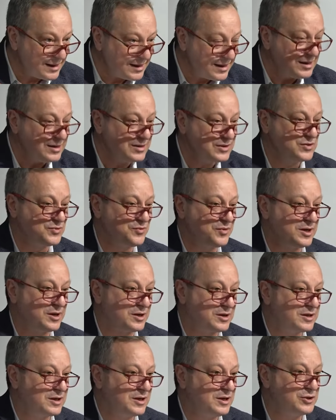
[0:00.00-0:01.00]
is
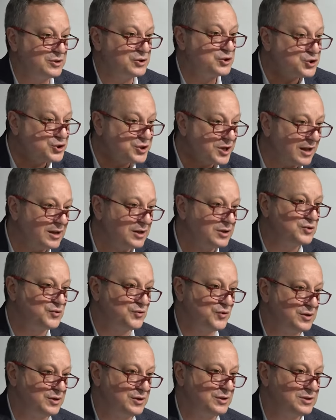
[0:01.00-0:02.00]
very clear challenge
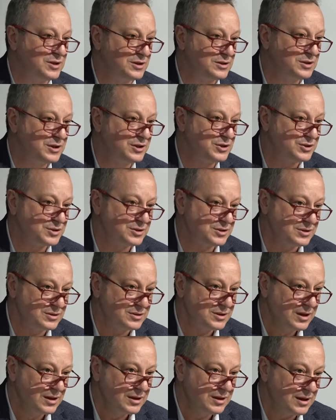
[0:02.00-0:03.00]
for
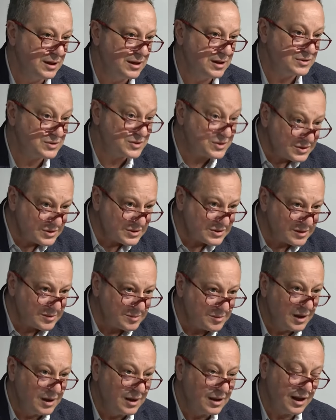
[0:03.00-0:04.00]
international
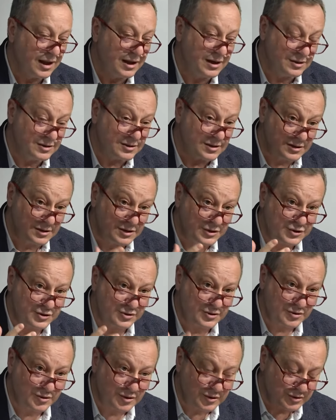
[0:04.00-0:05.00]
system and
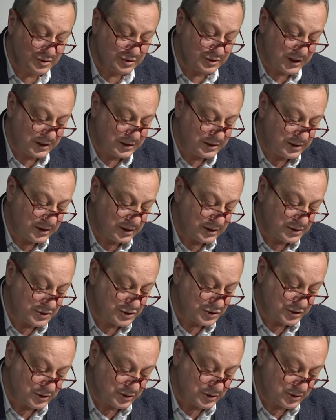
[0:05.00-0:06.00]
international order and
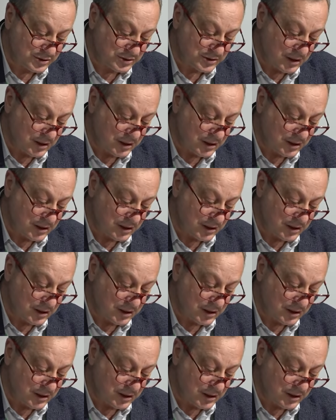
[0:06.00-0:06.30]
international